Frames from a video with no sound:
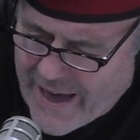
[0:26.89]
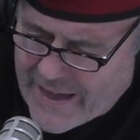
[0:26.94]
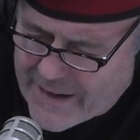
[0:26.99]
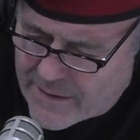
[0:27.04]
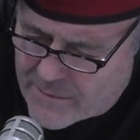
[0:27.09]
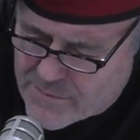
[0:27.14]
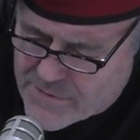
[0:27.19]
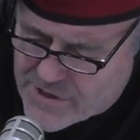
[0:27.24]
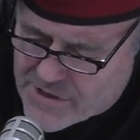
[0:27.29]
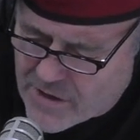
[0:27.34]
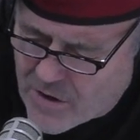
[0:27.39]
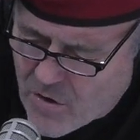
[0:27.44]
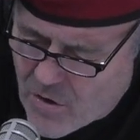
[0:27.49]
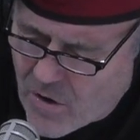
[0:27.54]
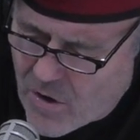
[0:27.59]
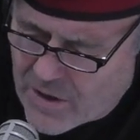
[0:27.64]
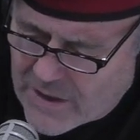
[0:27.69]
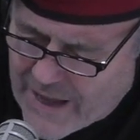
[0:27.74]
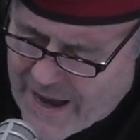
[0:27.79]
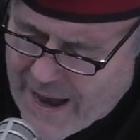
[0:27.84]
Adams to
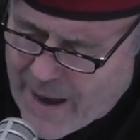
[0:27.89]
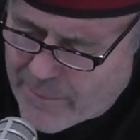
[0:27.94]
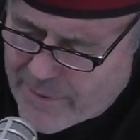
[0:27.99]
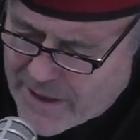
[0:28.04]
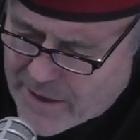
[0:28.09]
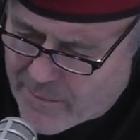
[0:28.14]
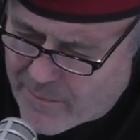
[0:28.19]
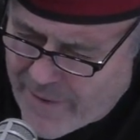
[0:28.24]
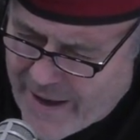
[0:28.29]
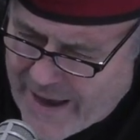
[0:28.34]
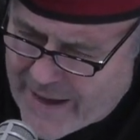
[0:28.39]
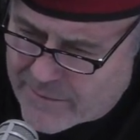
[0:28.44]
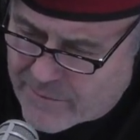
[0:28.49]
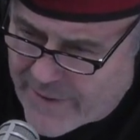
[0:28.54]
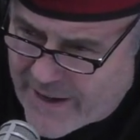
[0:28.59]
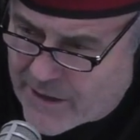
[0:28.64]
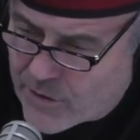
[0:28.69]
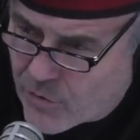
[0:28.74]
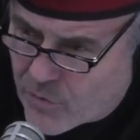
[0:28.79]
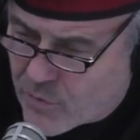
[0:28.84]
call Abbott a
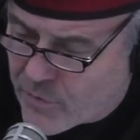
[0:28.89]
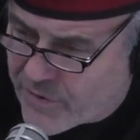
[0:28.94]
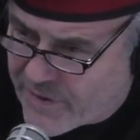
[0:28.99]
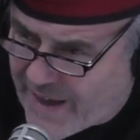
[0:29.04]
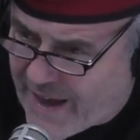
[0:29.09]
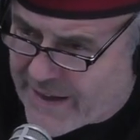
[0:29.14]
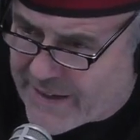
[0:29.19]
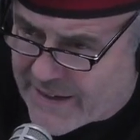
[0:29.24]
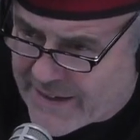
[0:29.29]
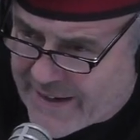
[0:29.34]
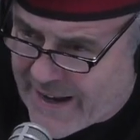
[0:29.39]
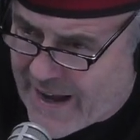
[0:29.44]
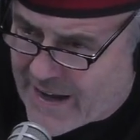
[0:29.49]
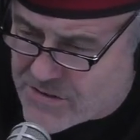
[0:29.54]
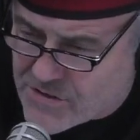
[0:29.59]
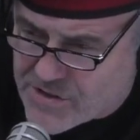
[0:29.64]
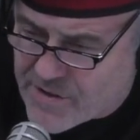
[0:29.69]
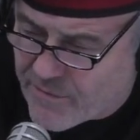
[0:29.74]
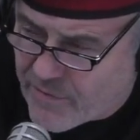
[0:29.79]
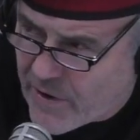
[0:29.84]
madman, who then
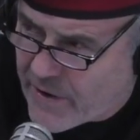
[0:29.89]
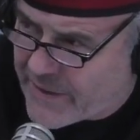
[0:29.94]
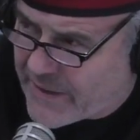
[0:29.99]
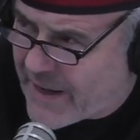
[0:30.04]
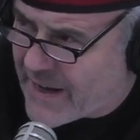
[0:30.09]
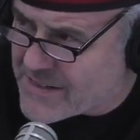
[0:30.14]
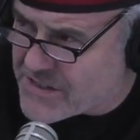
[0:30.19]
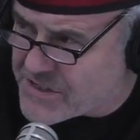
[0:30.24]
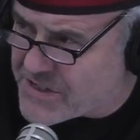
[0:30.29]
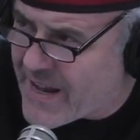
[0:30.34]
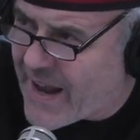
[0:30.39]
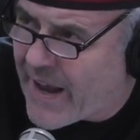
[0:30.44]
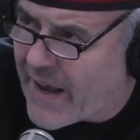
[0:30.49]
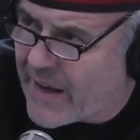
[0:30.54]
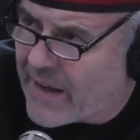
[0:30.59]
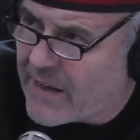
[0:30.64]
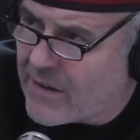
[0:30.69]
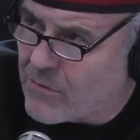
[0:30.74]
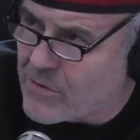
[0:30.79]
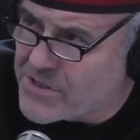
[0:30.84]
announced the very next
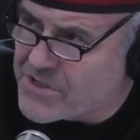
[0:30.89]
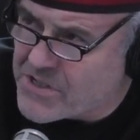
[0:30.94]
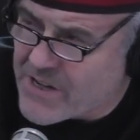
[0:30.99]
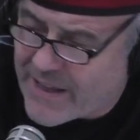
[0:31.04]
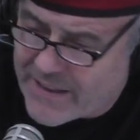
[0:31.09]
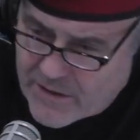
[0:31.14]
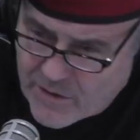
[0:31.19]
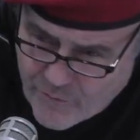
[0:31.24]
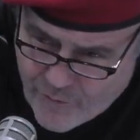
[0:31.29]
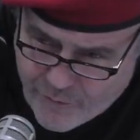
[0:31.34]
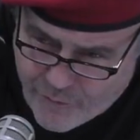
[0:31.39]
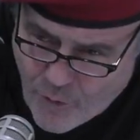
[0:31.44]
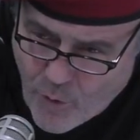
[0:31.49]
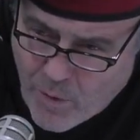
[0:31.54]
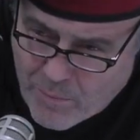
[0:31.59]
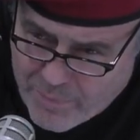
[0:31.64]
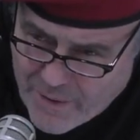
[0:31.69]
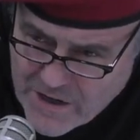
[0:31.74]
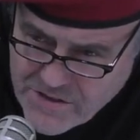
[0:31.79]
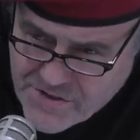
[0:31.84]
day he was sending
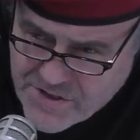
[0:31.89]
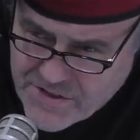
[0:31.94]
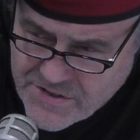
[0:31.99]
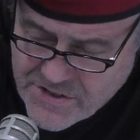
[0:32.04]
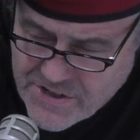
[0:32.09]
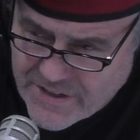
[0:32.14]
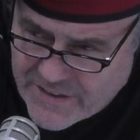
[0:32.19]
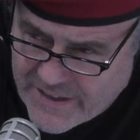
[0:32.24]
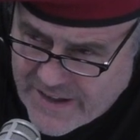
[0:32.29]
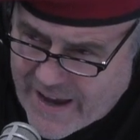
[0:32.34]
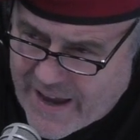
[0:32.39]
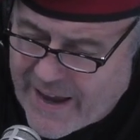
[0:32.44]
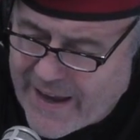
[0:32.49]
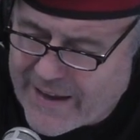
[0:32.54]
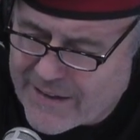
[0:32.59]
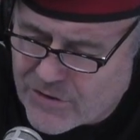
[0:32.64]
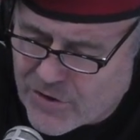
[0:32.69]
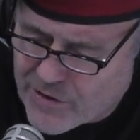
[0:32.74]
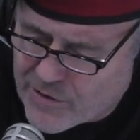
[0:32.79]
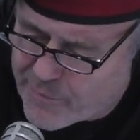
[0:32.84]
four buses a
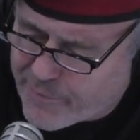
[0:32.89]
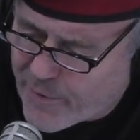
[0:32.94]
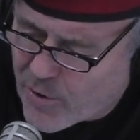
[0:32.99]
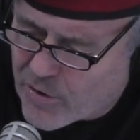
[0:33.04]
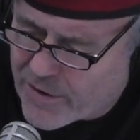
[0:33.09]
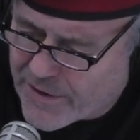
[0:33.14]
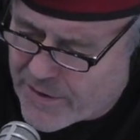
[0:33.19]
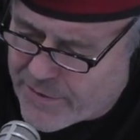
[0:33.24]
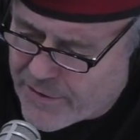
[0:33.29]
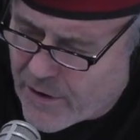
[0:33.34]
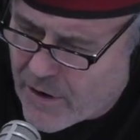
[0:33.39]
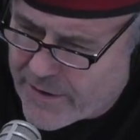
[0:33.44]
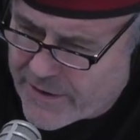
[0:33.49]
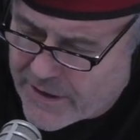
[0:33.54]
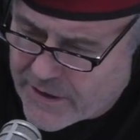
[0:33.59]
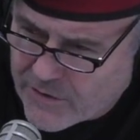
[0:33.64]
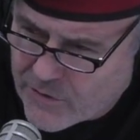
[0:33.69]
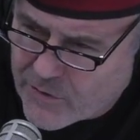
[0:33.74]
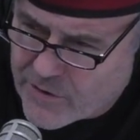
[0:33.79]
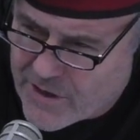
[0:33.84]
day to the Port
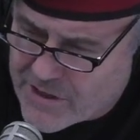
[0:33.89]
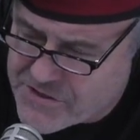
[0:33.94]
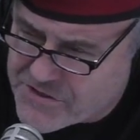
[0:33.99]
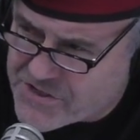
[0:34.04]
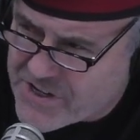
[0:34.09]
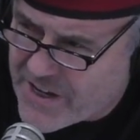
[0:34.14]
Authority in New York